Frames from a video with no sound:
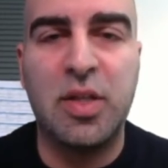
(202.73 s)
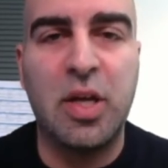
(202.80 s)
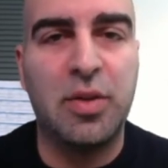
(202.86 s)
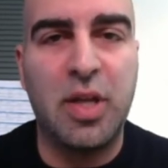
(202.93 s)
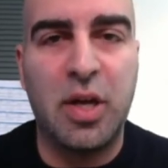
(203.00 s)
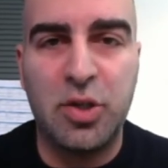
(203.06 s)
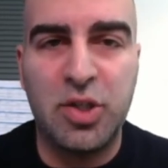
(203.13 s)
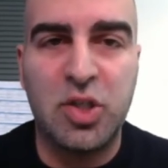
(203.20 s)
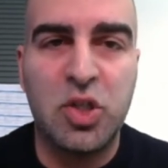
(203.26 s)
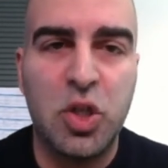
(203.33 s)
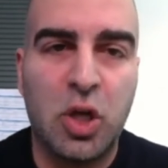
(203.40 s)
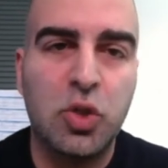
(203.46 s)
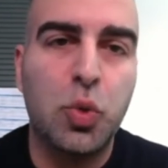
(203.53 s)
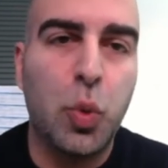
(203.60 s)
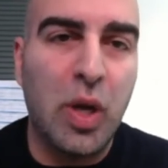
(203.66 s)
They're just
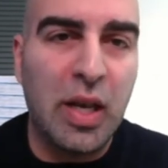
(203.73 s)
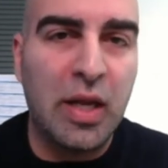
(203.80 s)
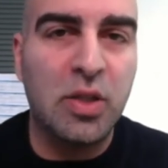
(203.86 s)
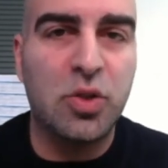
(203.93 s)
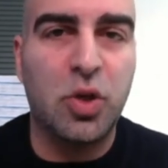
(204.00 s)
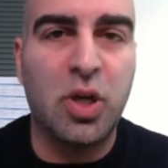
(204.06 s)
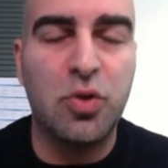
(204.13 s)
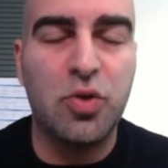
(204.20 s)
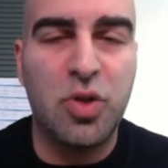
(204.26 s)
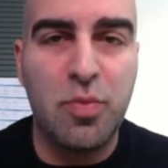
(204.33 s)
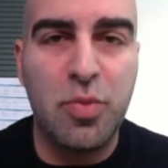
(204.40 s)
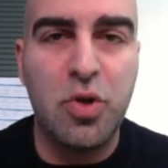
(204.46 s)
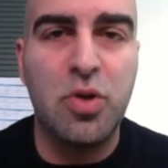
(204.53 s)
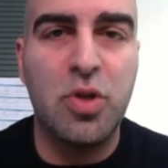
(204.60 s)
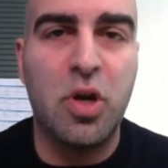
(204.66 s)
not willing to
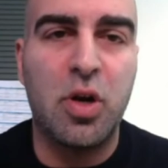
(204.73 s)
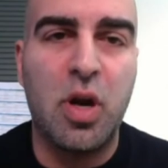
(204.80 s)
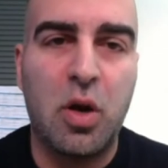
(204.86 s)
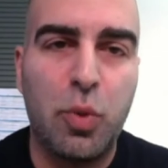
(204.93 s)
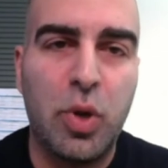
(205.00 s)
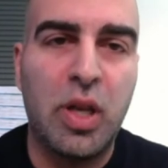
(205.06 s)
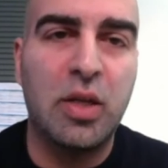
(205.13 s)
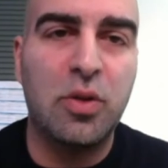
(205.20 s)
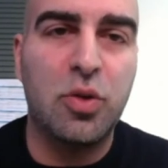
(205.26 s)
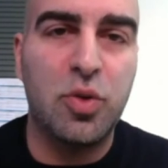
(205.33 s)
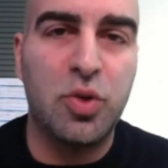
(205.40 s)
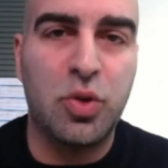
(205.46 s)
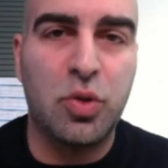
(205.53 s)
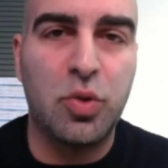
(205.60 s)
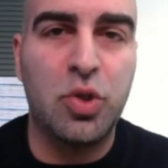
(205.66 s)
contribute. They're not willing
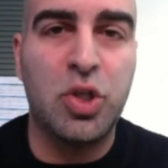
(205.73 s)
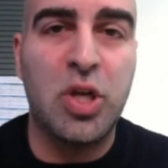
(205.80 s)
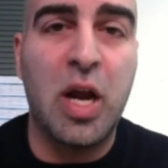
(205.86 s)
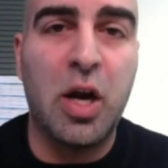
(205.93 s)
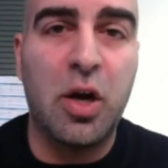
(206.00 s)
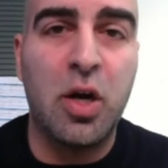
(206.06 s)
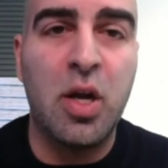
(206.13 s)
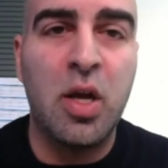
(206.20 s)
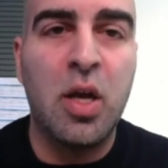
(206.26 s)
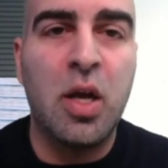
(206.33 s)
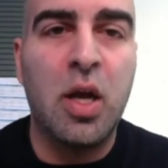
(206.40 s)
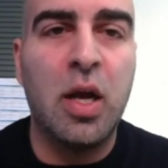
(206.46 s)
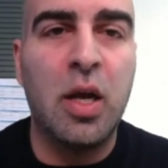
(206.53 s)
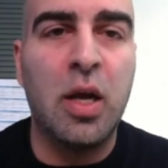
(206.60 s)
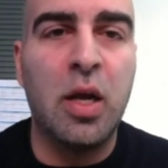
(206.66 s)
to share
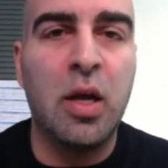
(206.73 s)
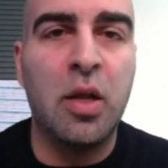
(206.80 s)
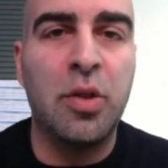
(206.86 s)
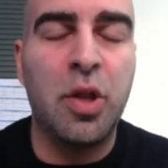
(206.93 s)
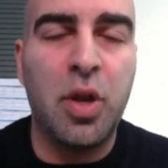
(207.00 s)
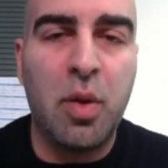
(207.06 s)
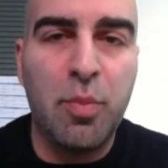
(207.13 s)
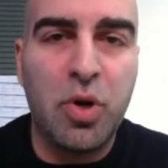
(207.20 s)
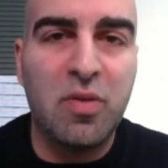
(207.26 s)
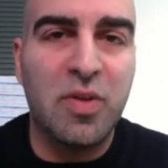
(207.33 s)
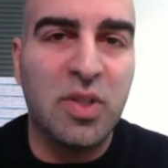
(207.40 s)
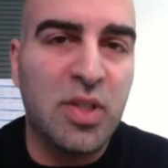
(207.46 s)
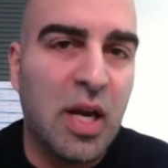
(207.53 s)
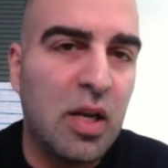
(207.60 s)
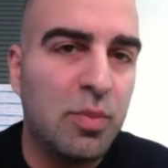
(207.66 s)
the number of
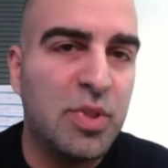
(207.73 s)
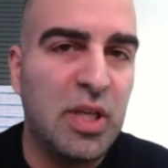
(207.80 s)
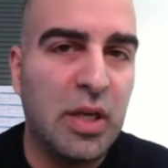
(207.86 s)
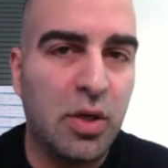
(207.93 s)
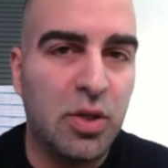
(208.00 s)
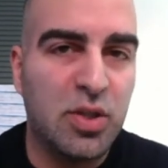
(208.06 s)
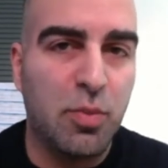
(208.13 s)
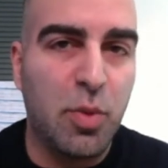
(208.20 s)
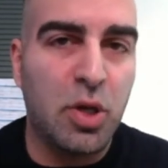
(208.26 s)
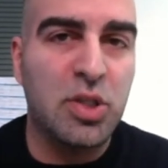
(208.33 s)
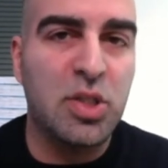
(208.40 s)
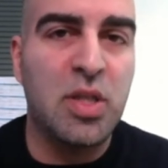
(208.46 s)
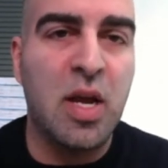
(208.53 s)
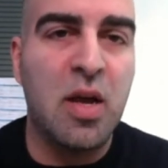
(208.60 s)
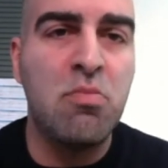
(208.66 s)
asylum seekers
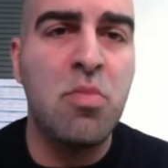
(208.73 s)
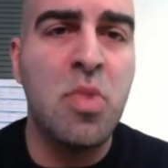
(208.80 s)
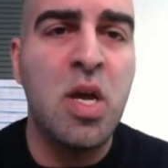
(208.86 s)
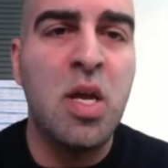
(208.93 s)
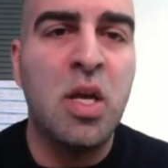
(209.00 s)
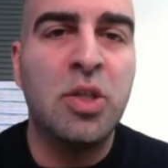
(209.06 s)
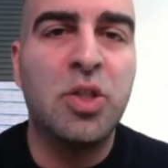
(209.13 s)
amongst them.